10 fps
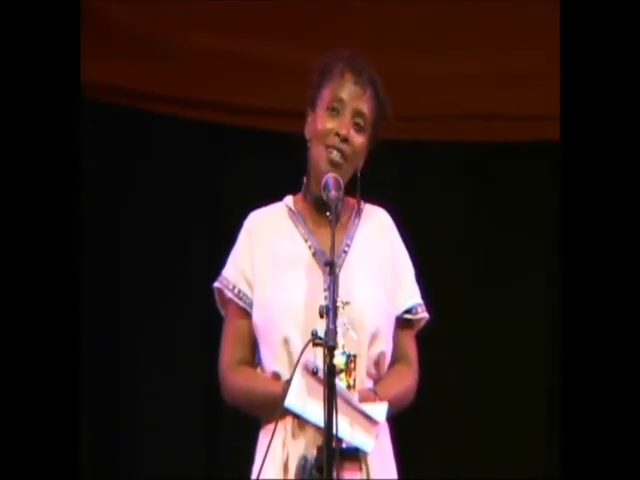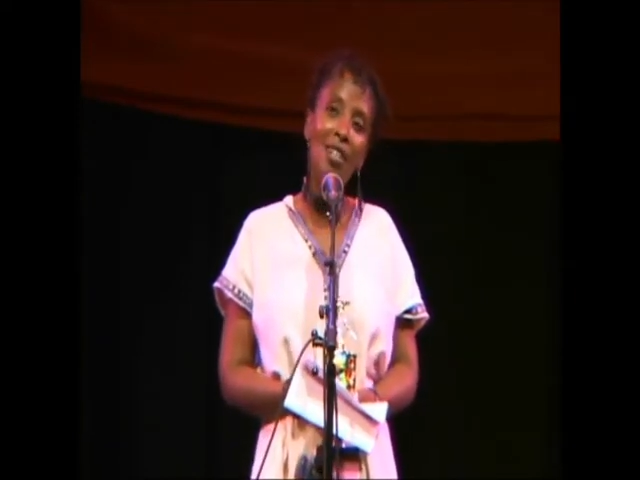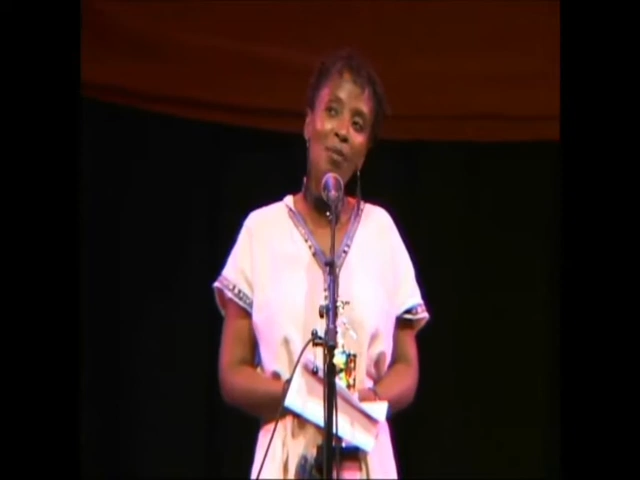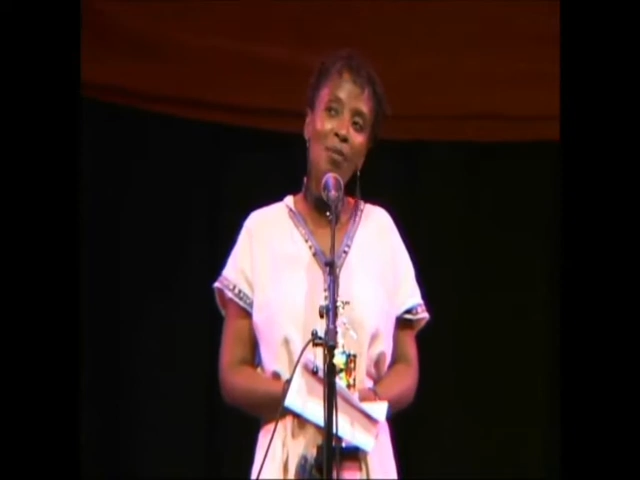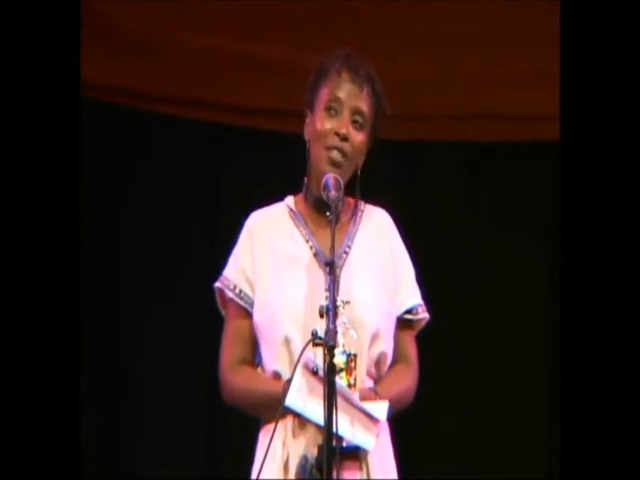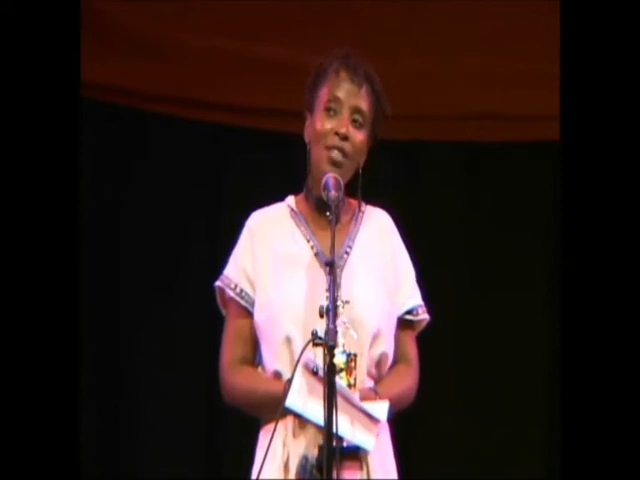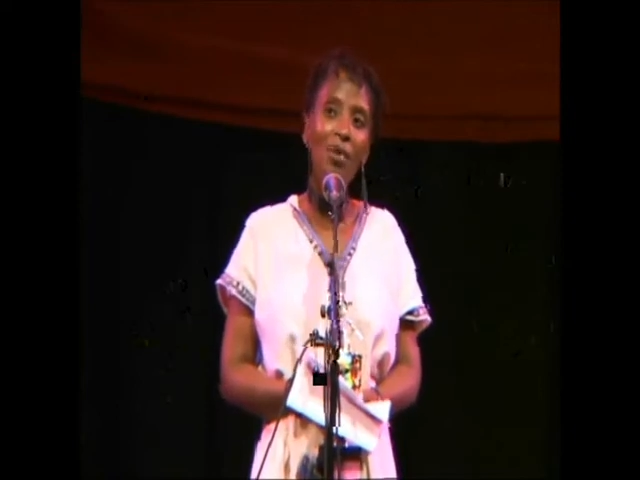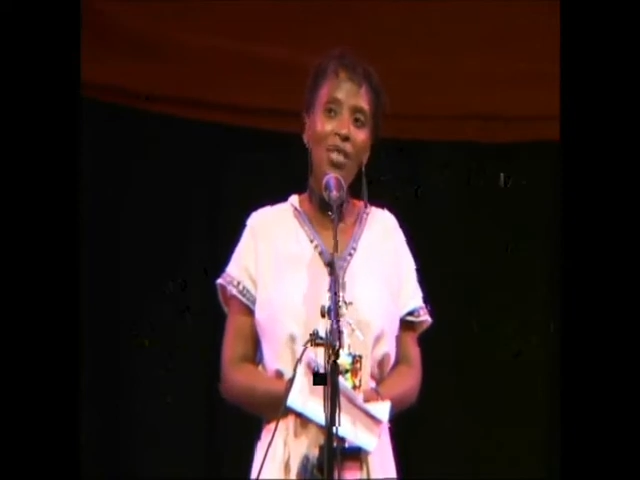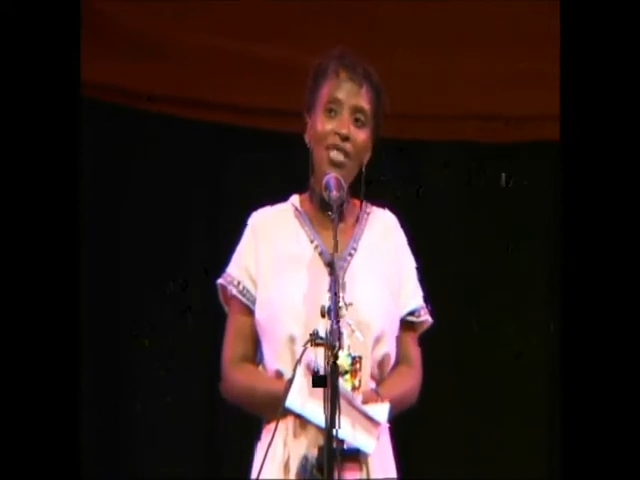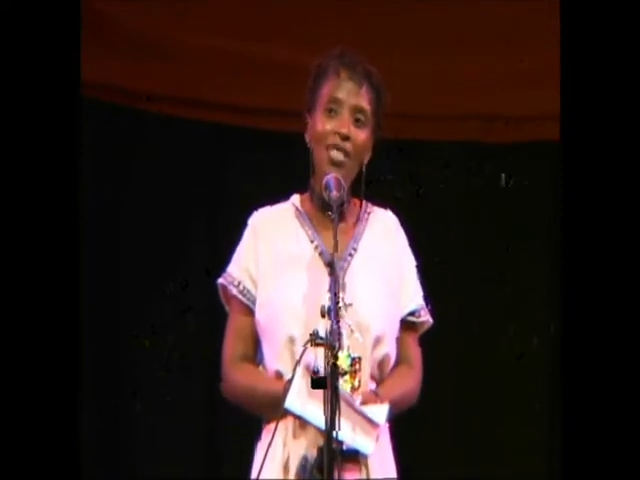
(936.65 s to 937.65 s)

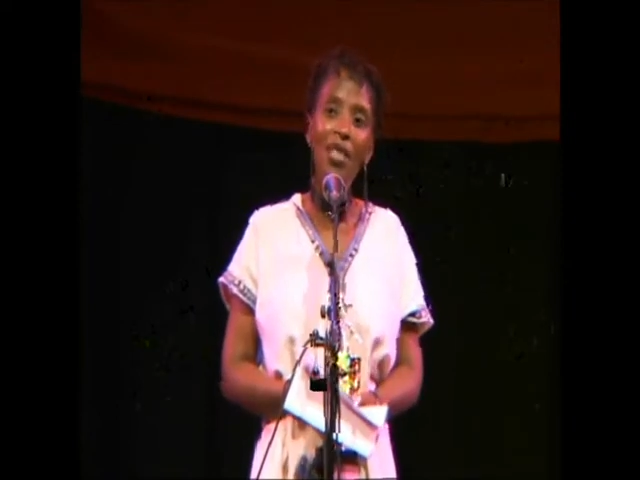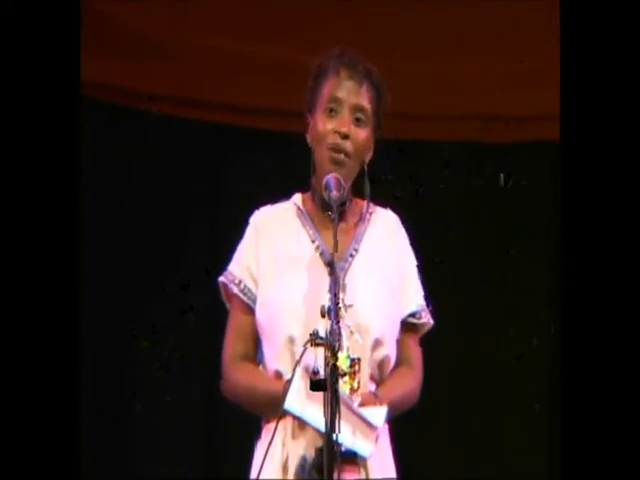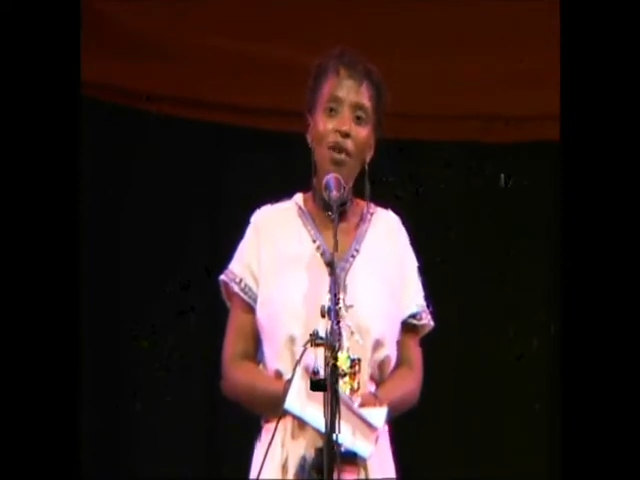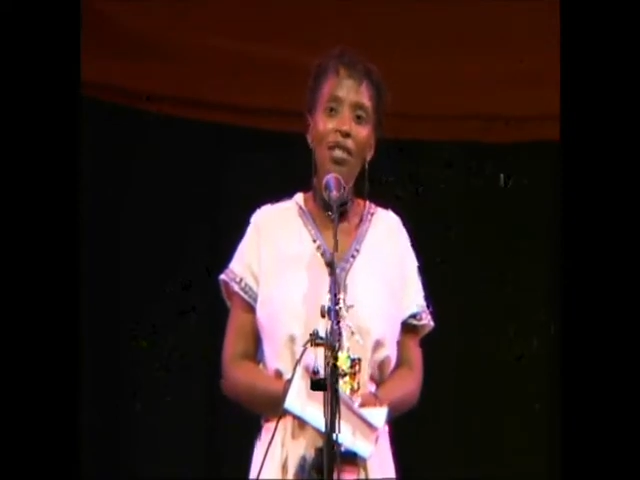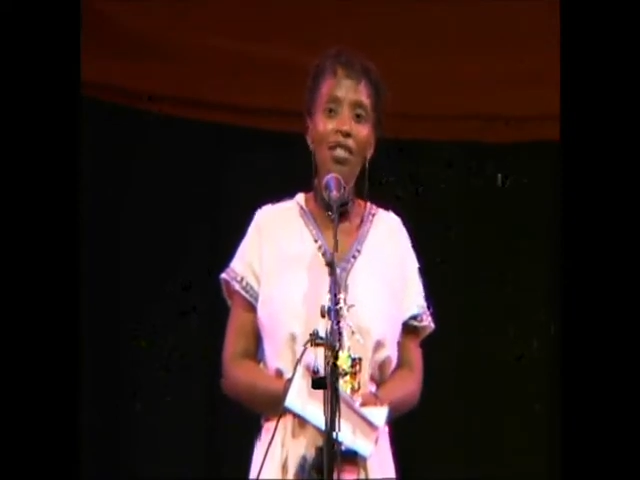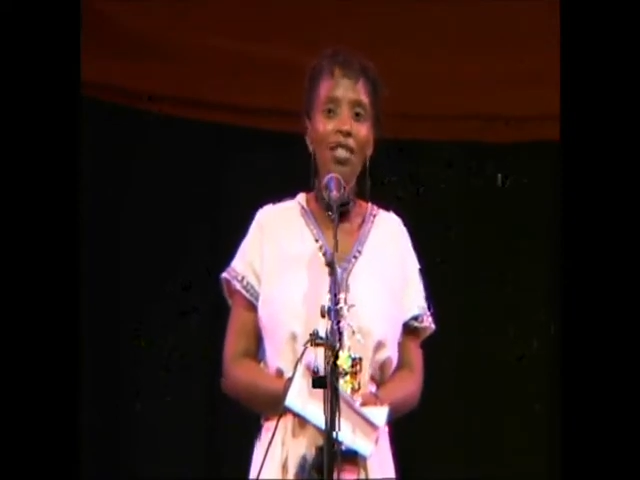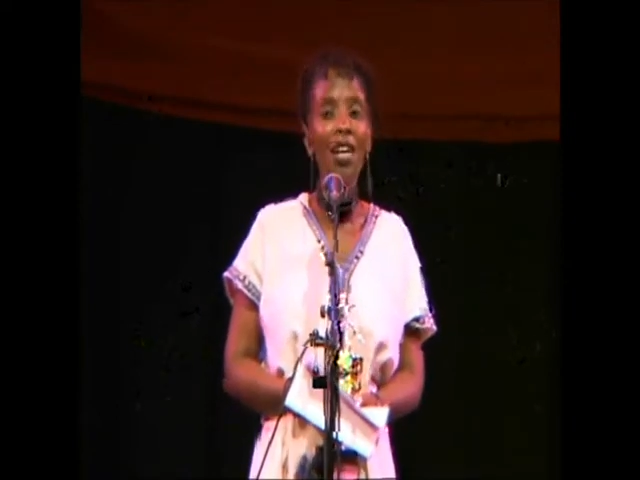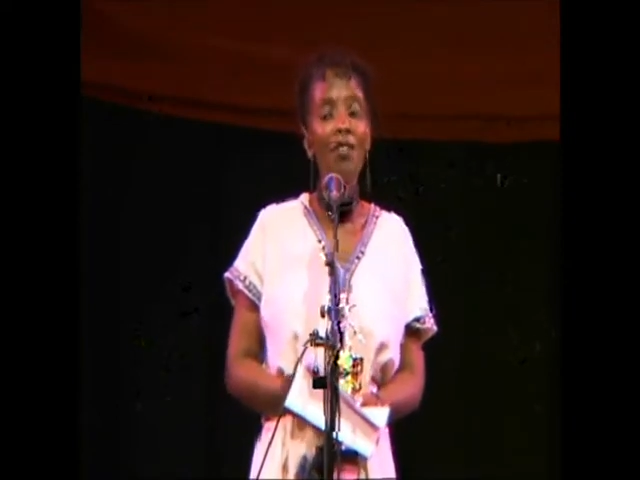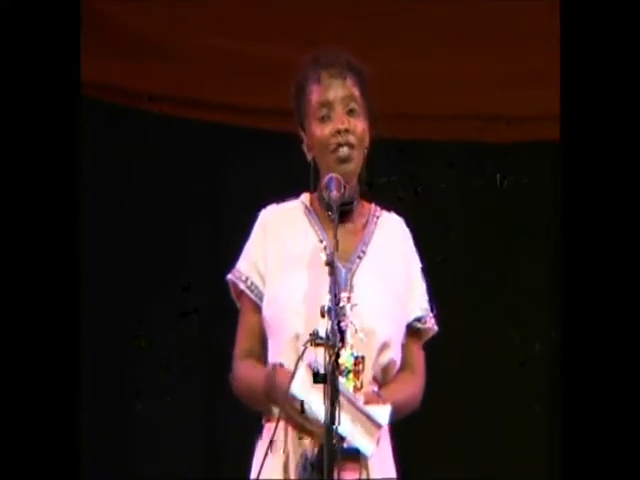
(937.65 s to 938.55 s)
particularly when he said he wanted to have